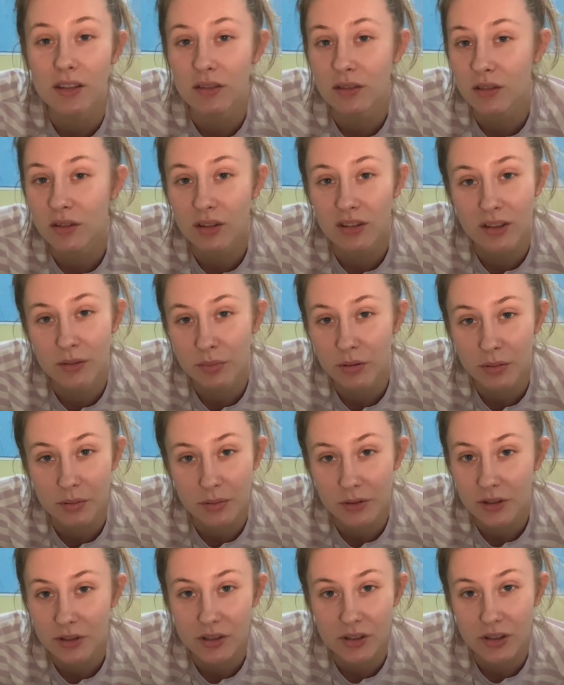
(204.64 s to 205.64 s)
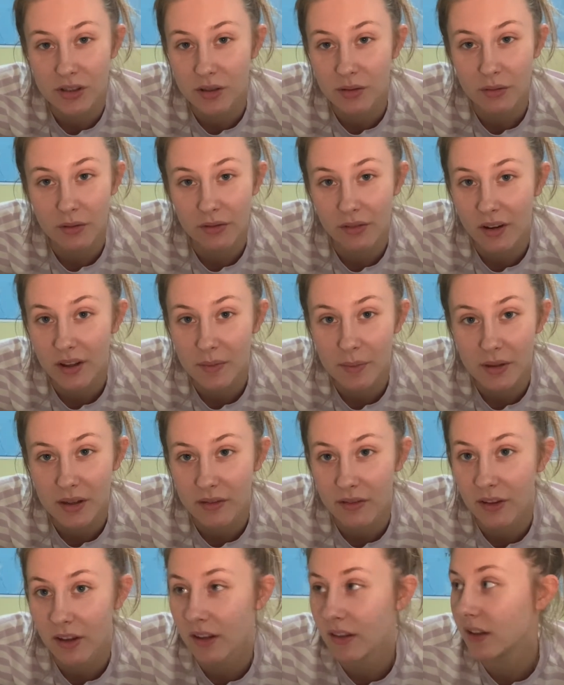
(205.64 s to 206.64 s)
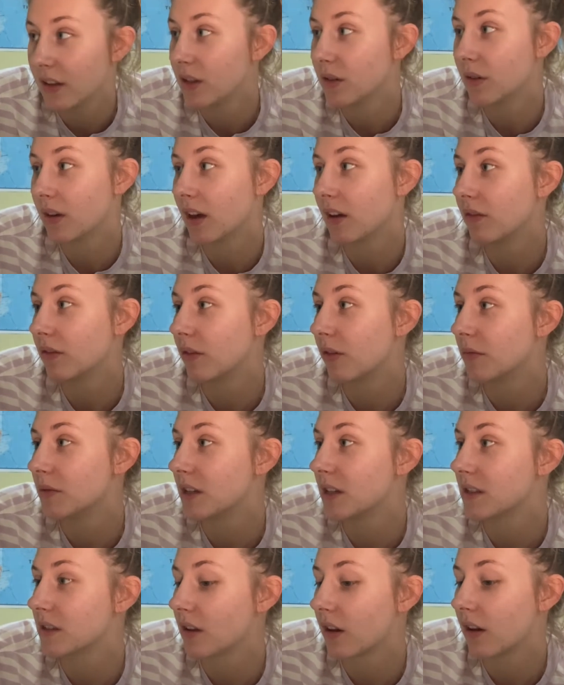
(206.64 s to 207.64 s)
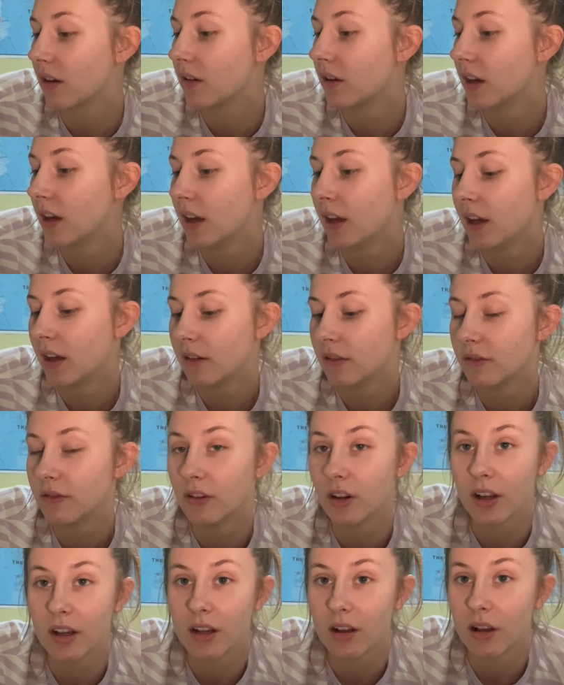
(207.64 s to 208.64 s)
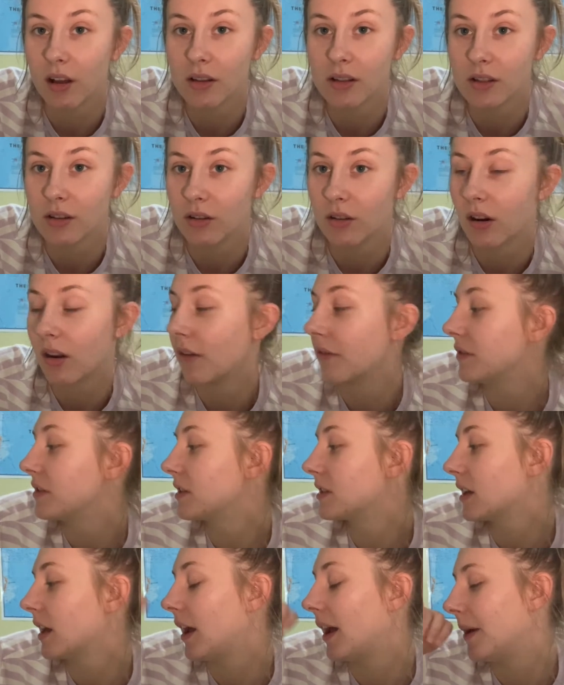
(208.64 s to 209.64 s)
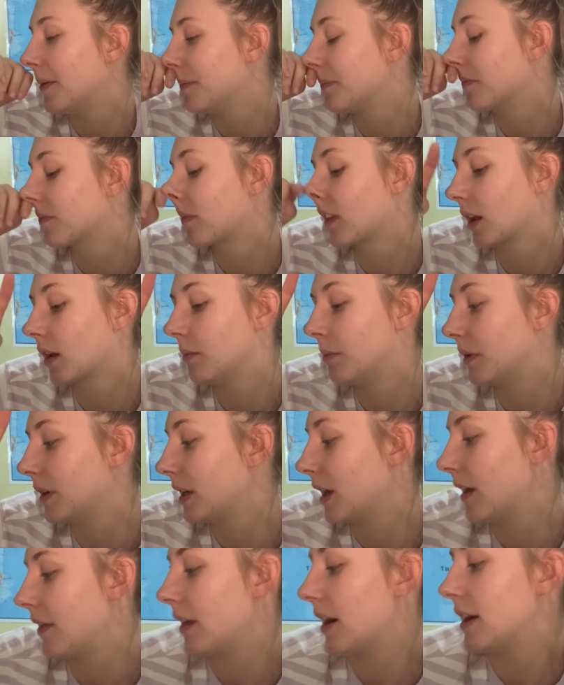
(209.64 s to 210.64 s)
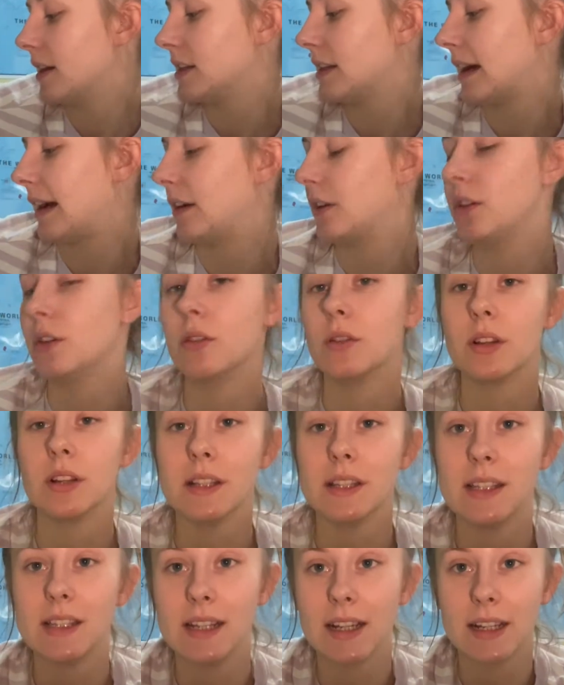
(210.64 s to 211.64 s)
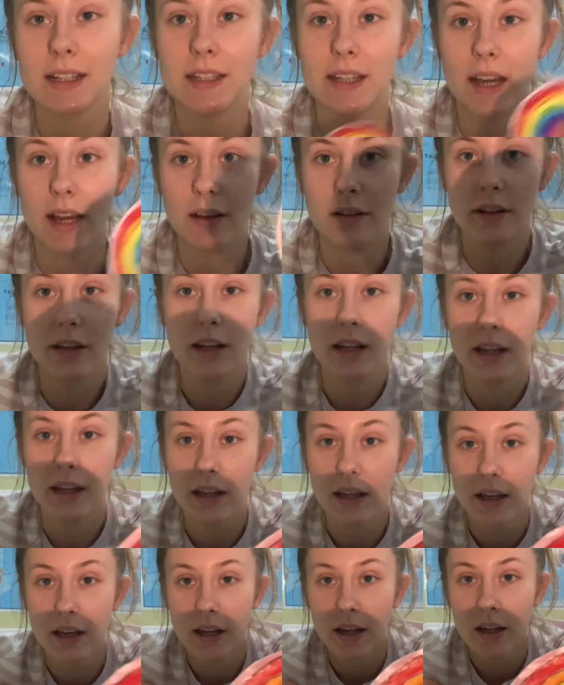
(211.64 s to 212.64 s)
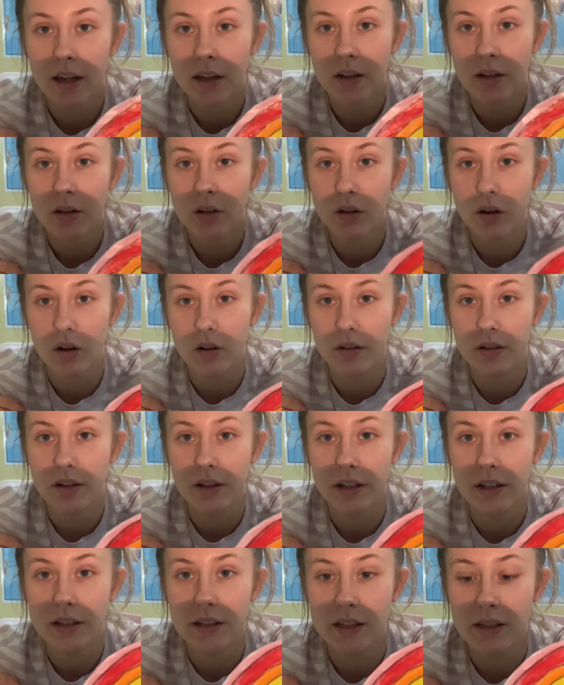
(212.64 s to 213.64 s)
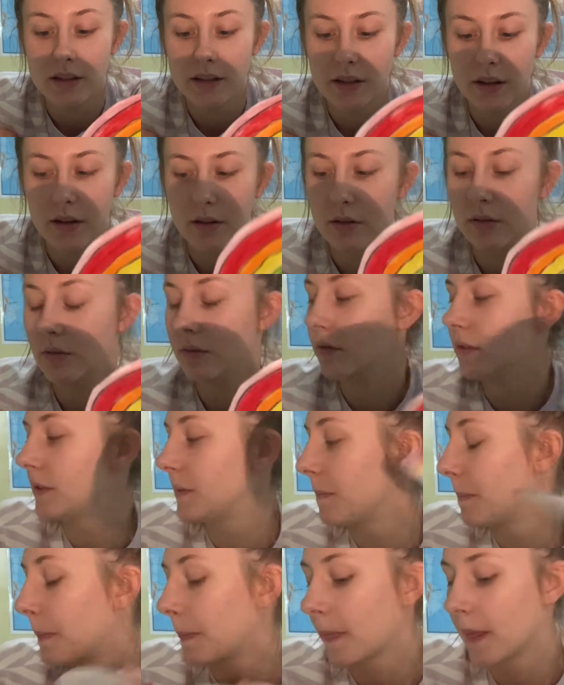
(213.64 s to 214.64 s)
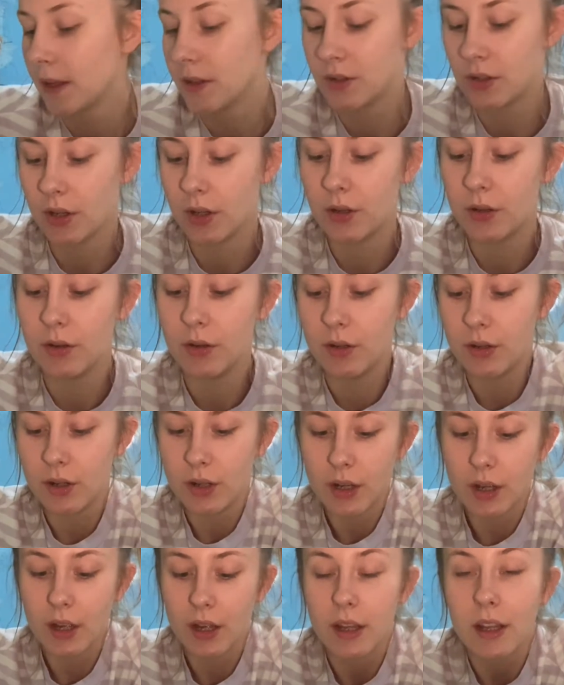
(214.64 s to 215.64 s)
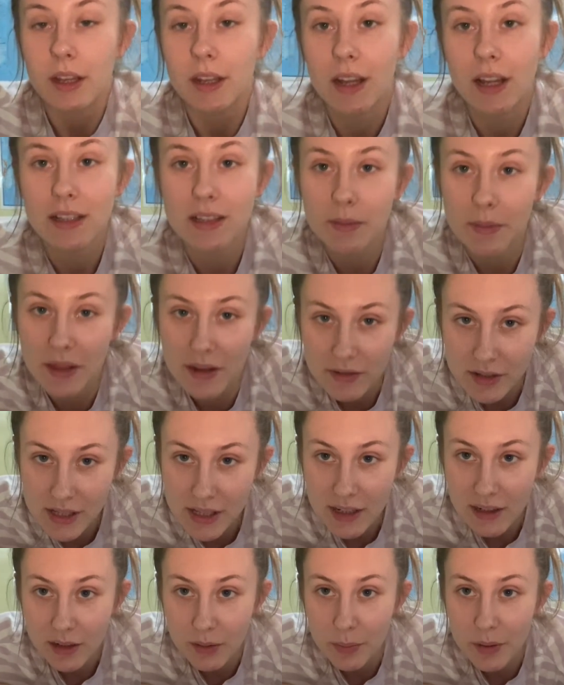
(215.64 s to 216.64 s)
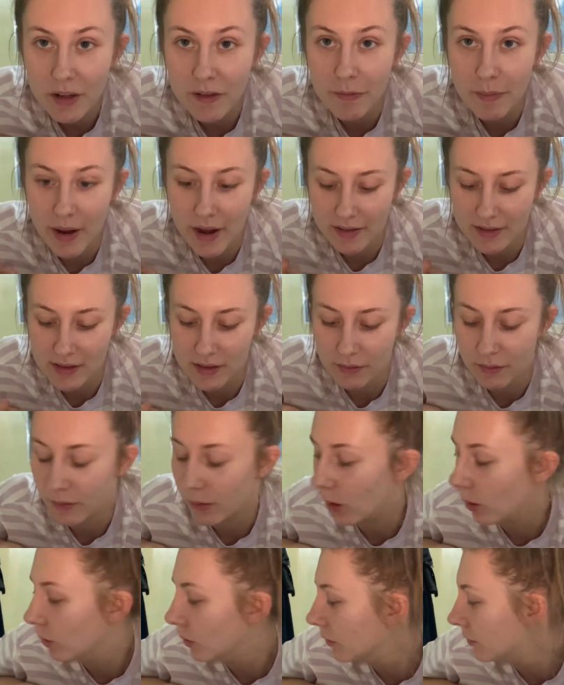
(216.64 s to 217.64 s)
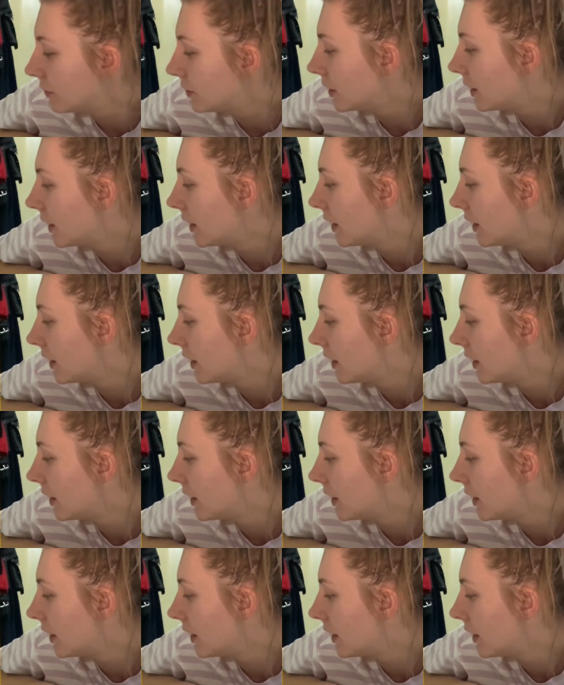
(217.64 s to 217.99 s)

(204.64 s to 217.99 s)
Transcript: you could probably just do it with like PVA that you get from Tesco for like arts and crafts. But yeah, that is how you're going to stick down the cotton into the circles. So next up, there is a little bit of maths involved.